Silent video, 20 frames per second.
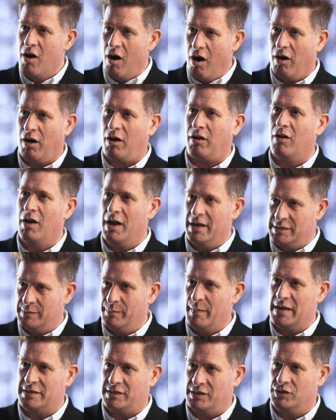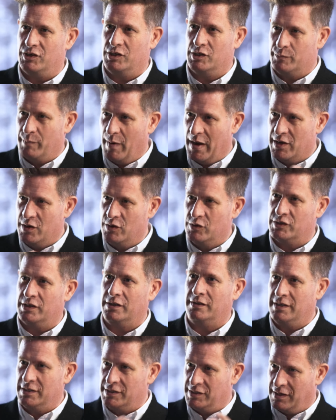our clients' messages by
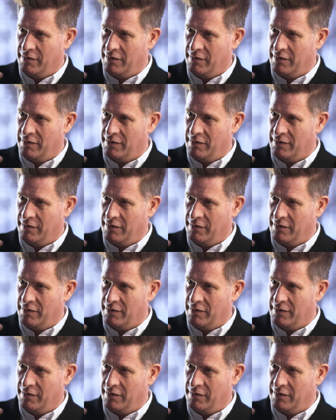using these